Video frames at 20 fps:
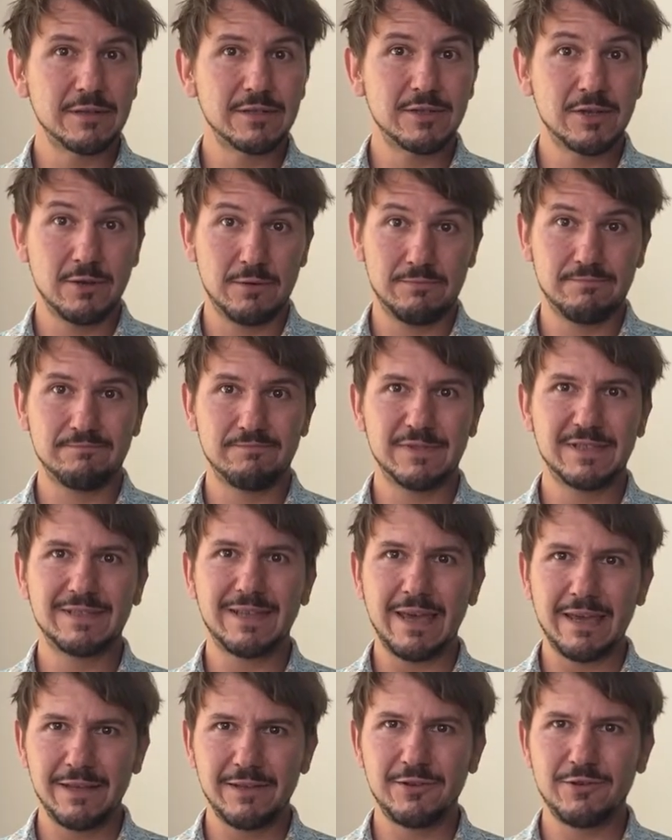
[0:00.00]
so
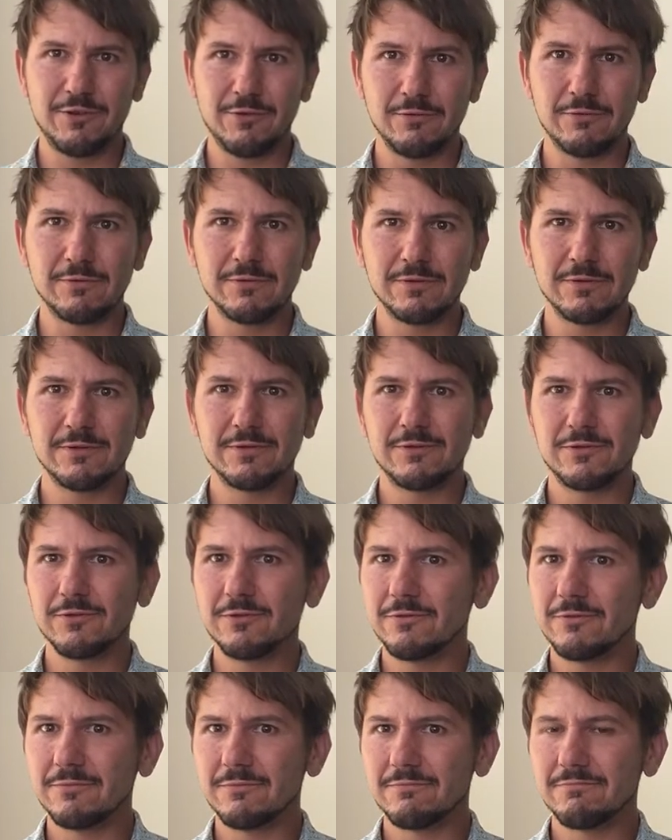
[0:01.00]
stay tuned
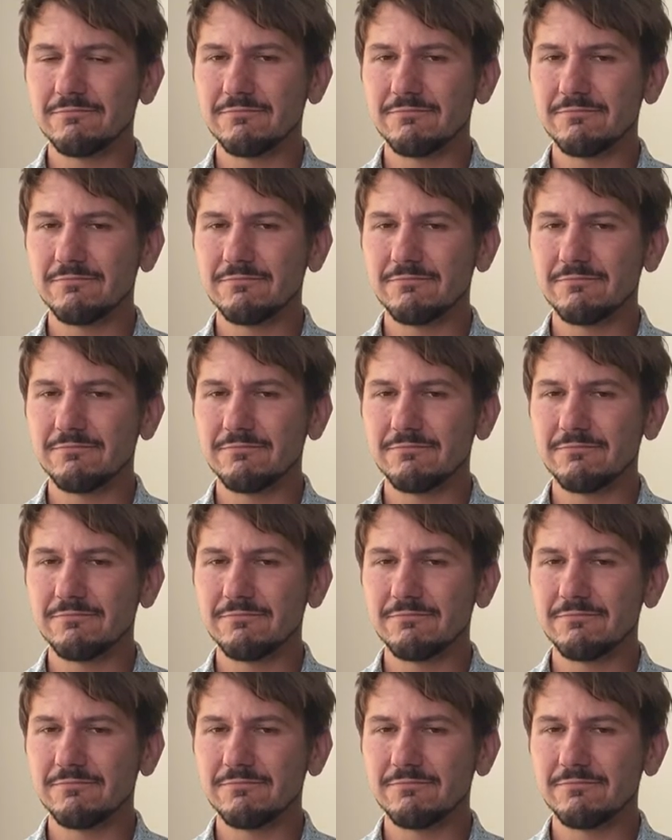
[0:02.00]
to